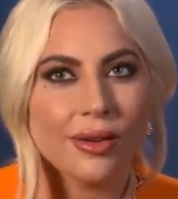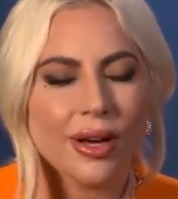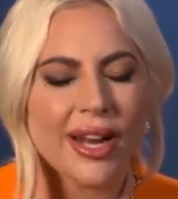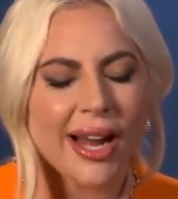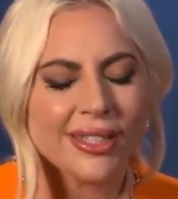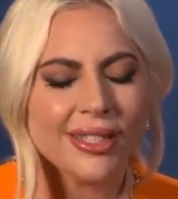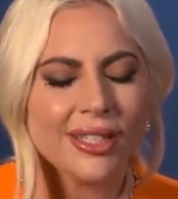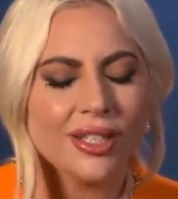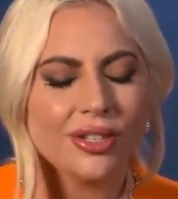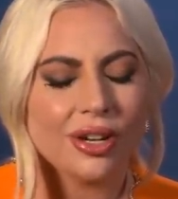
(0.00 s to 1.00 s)
an acting
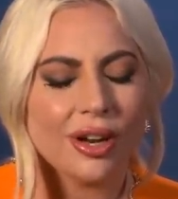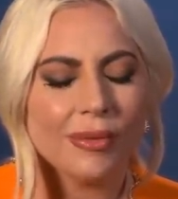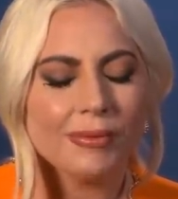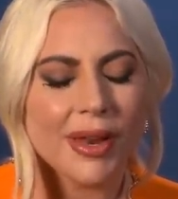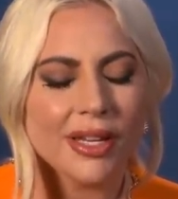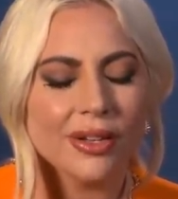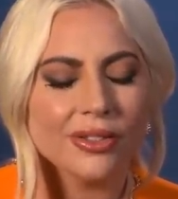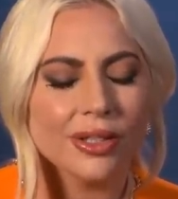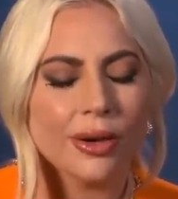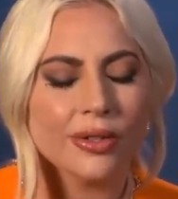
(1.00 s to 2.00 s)
teacher many
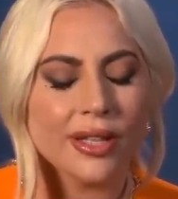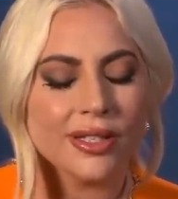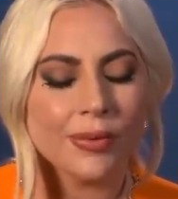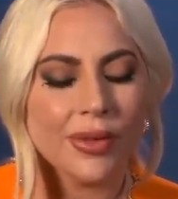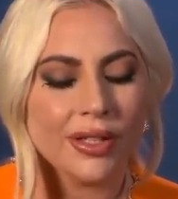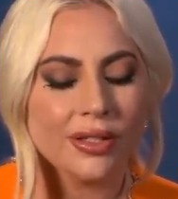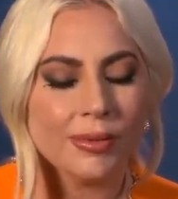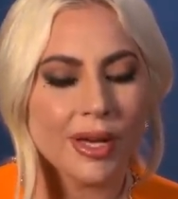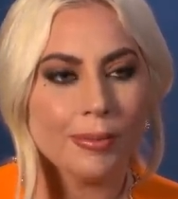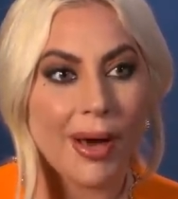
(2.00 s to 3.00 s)
years ago said something to
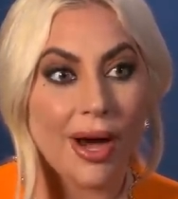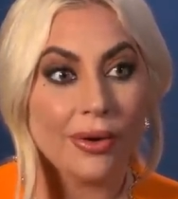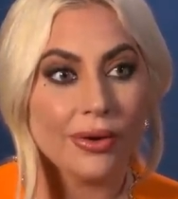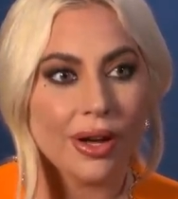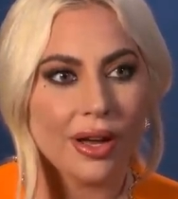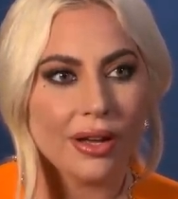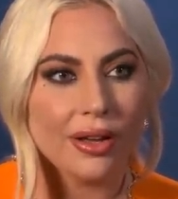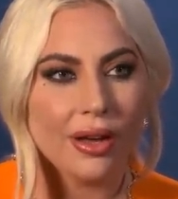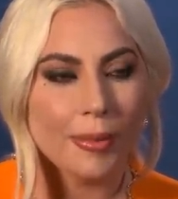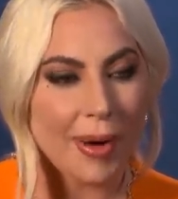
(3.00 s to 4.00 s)
me about
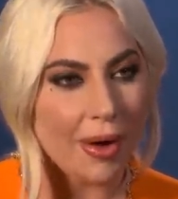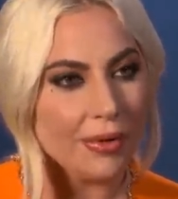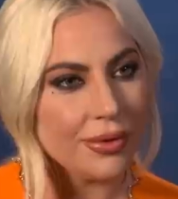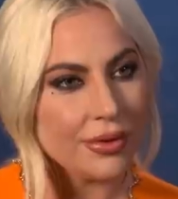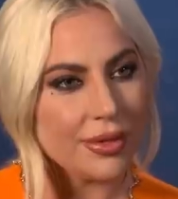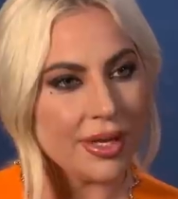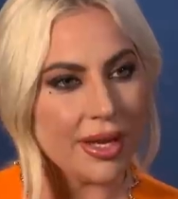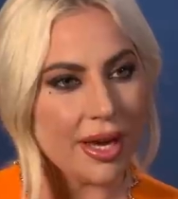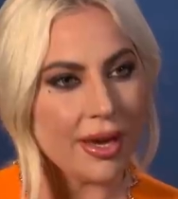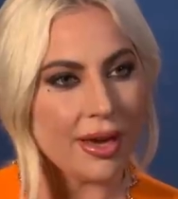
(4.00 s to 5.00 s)
uh, about
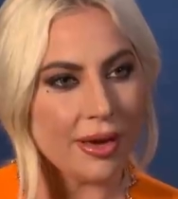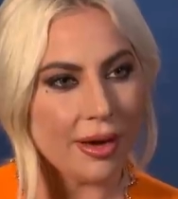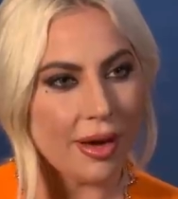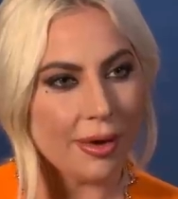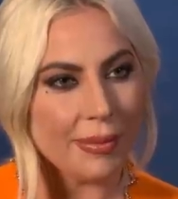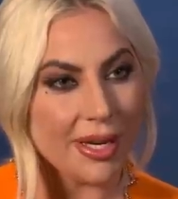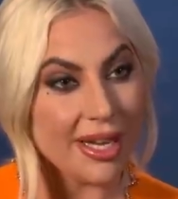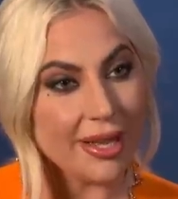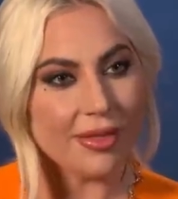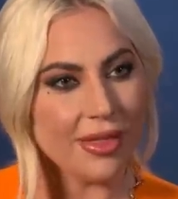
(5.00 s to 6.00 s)
singing, uh,
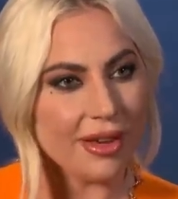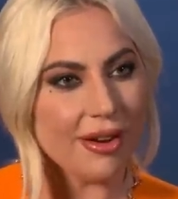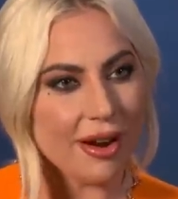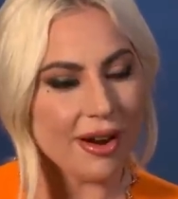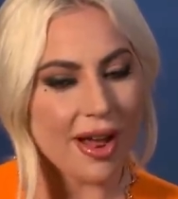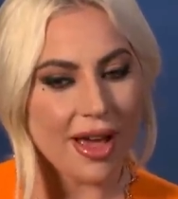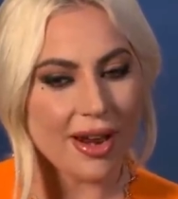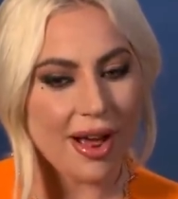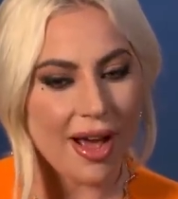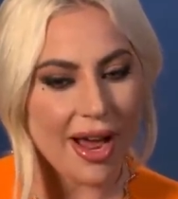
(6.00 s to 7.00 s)
meaning in theater,
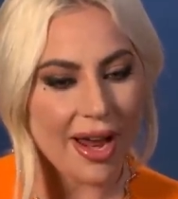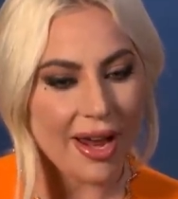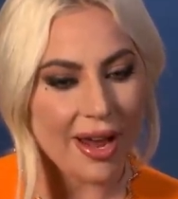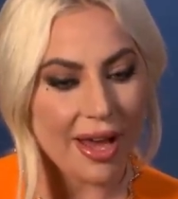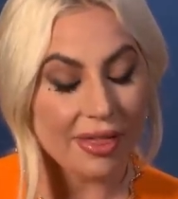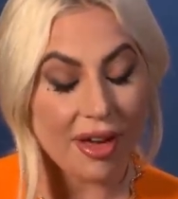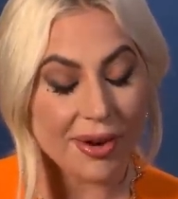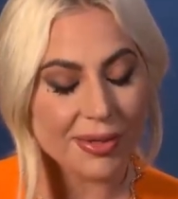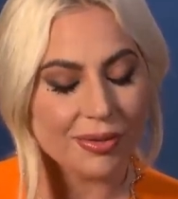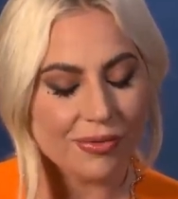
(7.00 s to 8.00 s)
and mm-hmm. I I thought
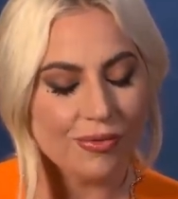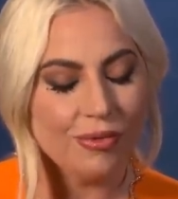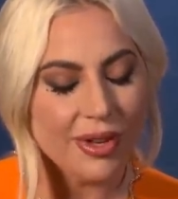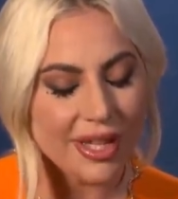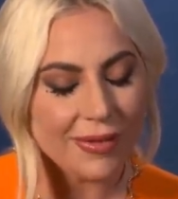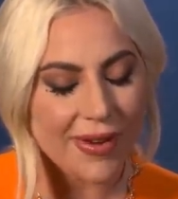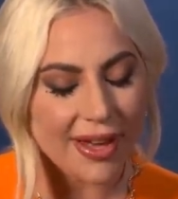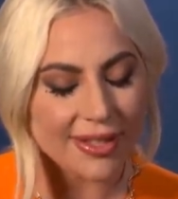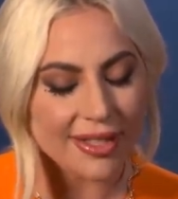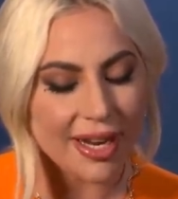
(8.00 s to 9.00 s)
it was really
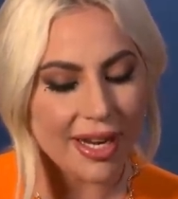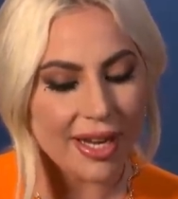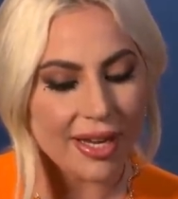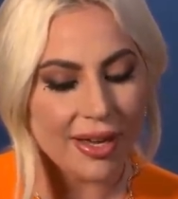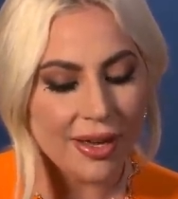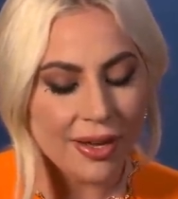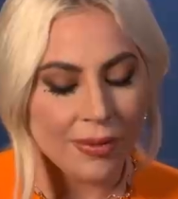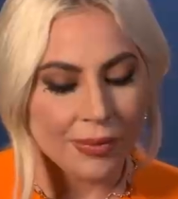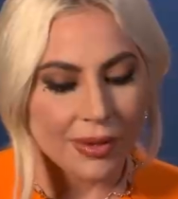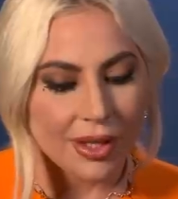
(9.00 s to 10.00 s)
fascinating.
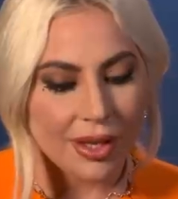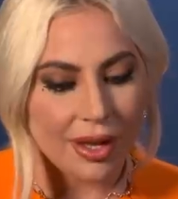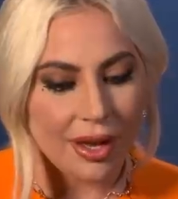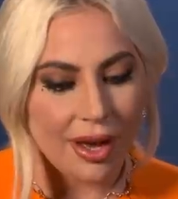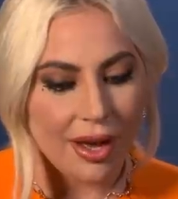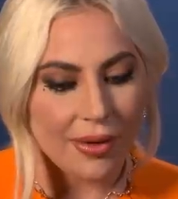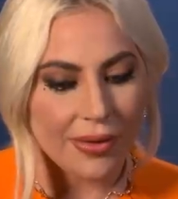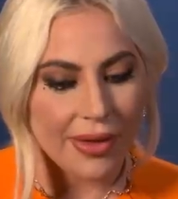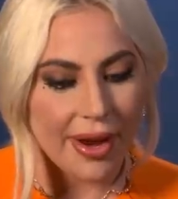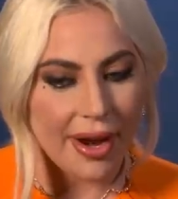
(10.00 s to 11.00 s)
Uh,
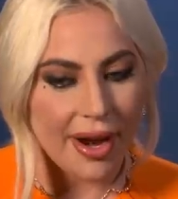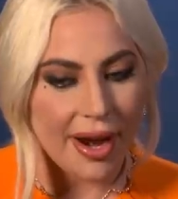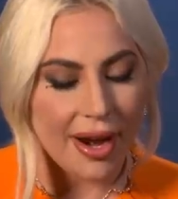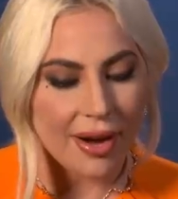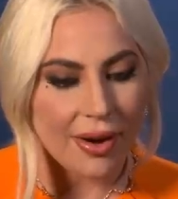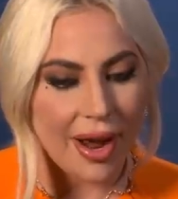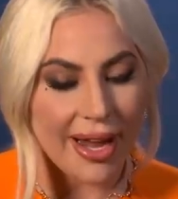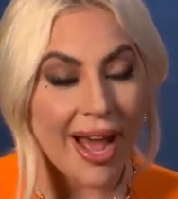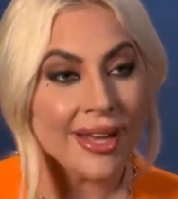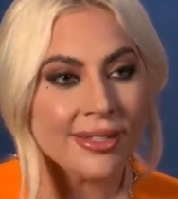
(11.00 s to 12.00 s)
I
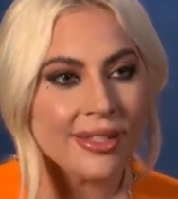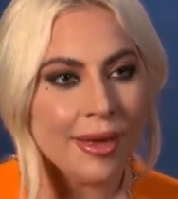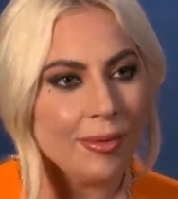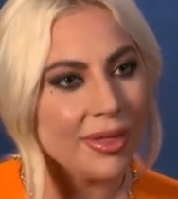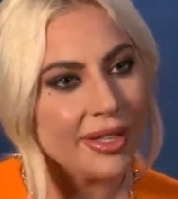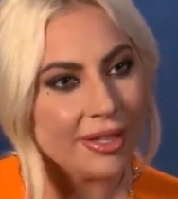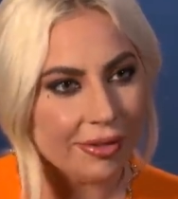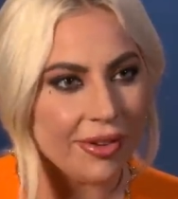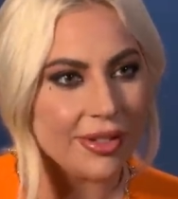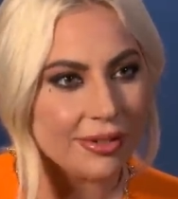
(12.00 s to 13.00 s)
asked them what the
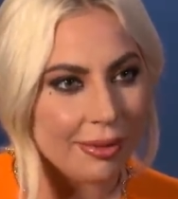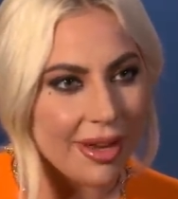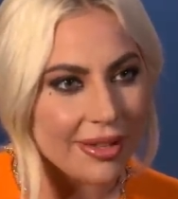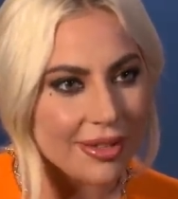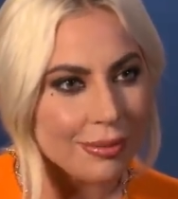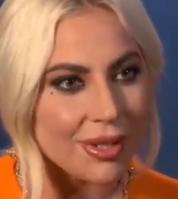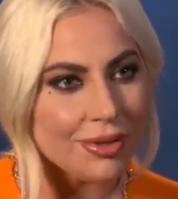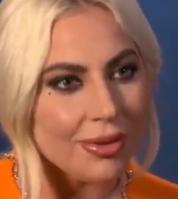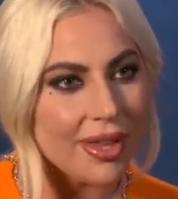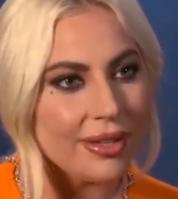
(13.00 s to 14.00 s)
difference was
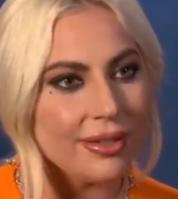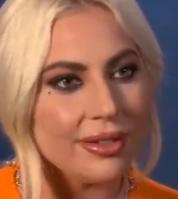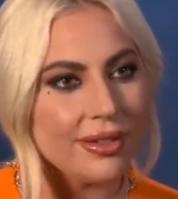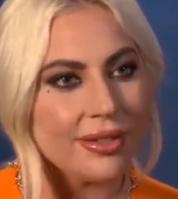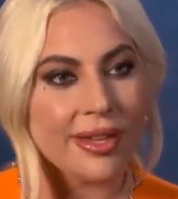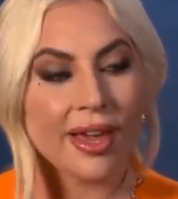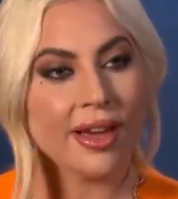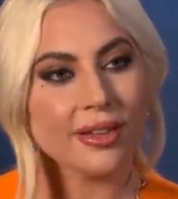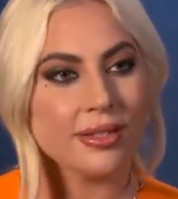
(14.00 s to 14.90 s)
between singing a